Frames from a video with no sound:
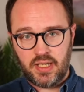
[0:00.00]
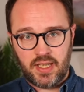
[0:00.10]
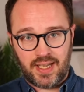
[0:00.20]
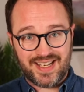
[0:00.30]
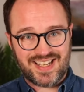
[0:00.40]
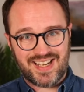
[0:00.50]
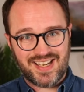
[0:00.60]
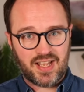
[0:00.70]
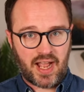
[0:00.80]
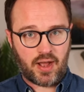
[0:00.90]
and exactly
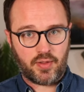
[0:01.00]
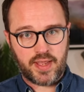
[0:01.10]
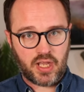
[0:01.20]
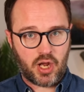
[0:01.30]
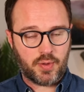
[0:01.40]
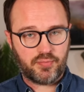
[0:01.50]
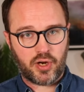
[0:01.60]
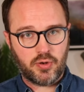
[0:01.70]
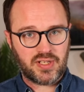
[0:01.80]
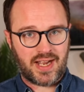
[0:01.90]
how they go, the
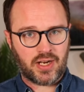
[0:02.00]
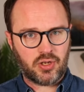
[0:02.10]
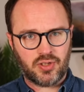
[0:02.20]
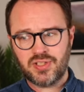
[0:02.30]
pros and cons.